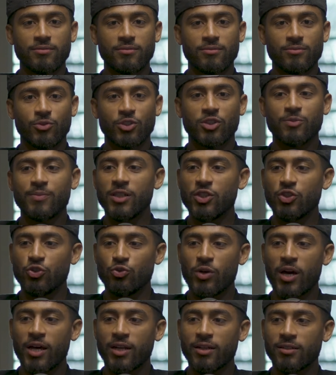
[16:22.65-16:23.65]
which means you
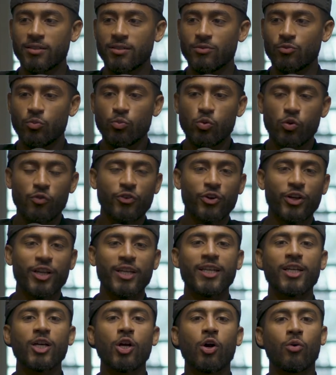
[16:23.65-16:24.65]
got to remove your
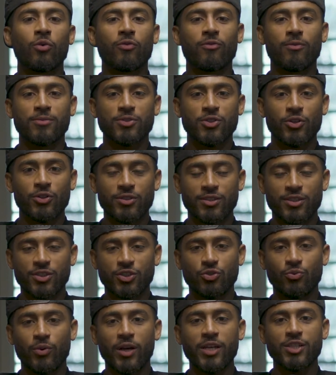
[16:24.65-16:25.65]
ego from certain
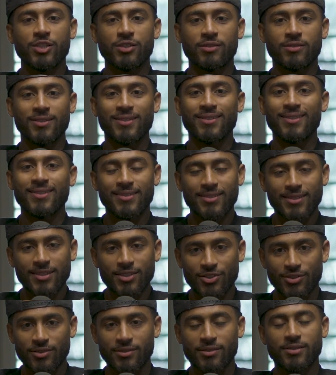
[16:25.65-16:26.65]
situations and
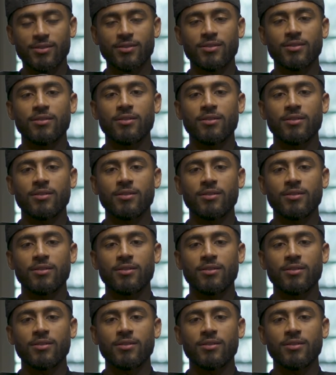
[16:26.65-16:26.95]
decisions.